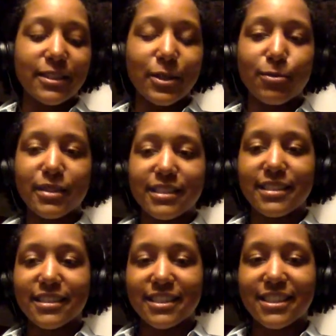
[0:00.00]
nobody
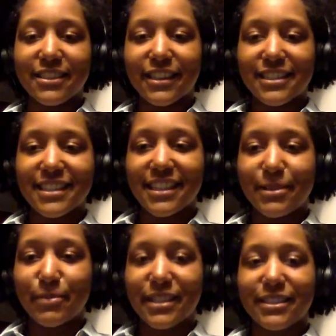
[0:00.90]
does, so I can just kind of
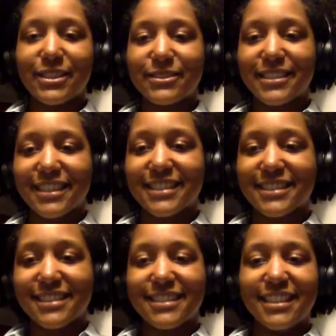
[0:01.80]
be alone
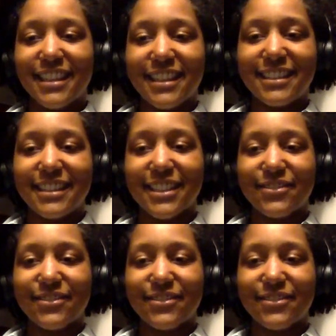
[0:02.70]
on them.